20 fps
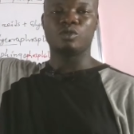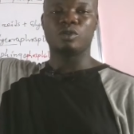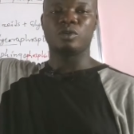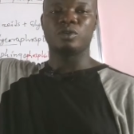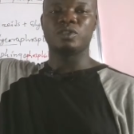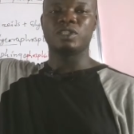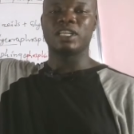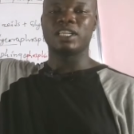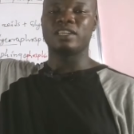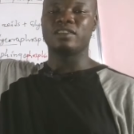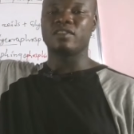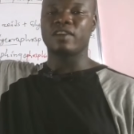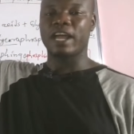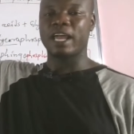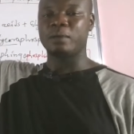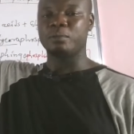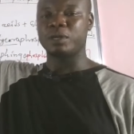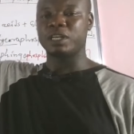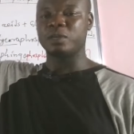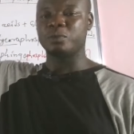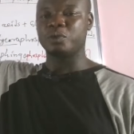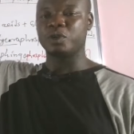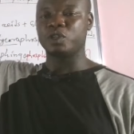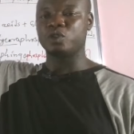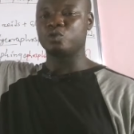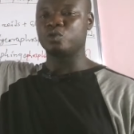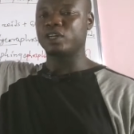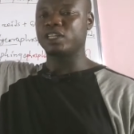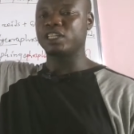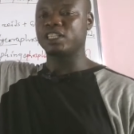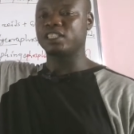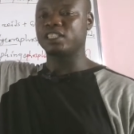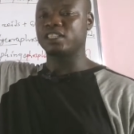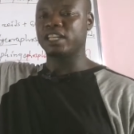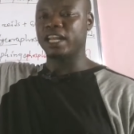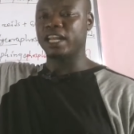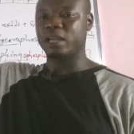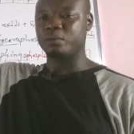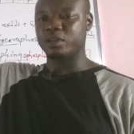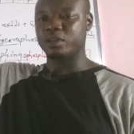when you said derived lipid, what is
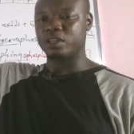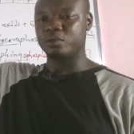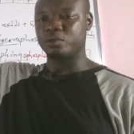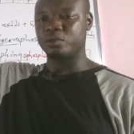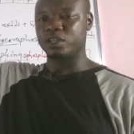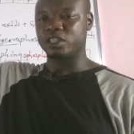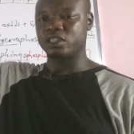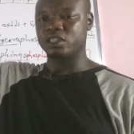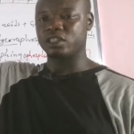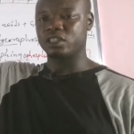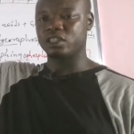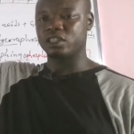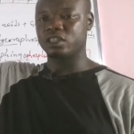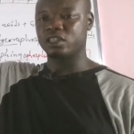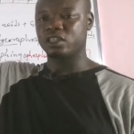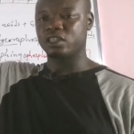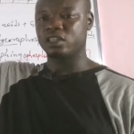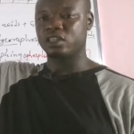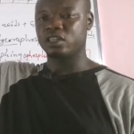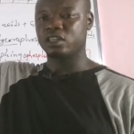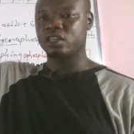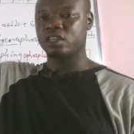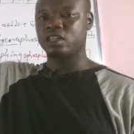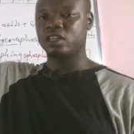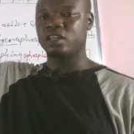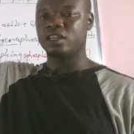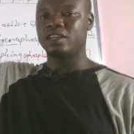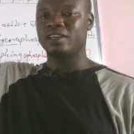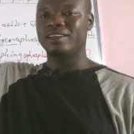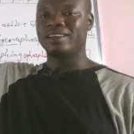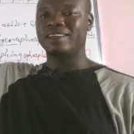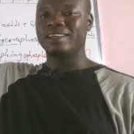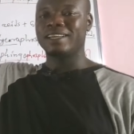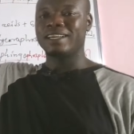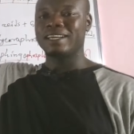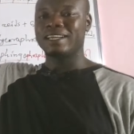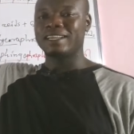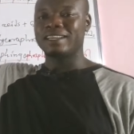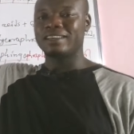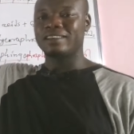derived lipids?
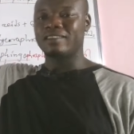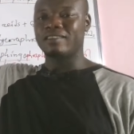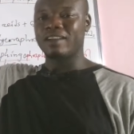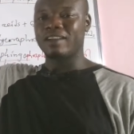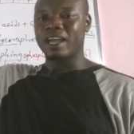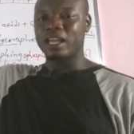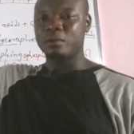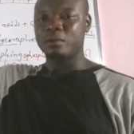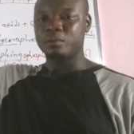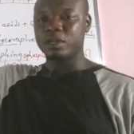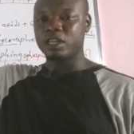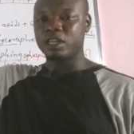Derived